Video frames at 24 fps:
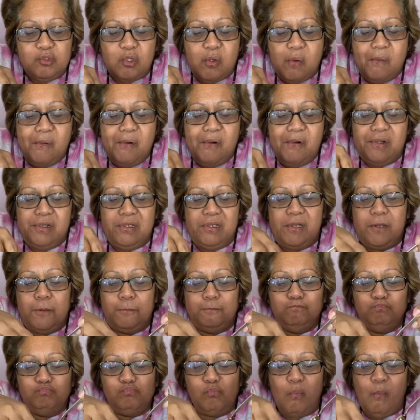Oh, yep.
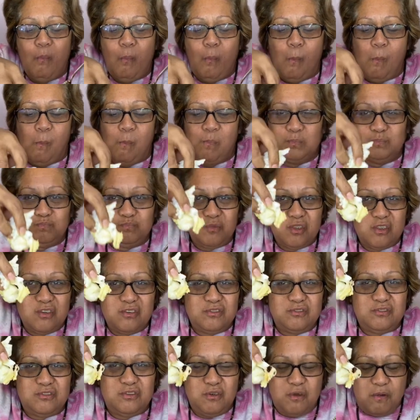
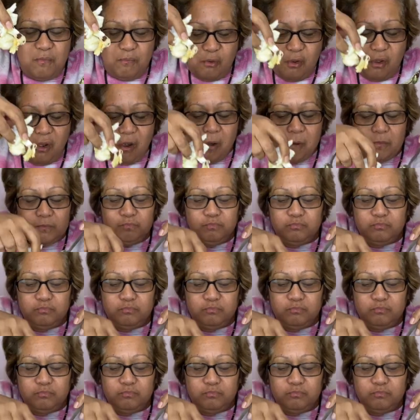Still more.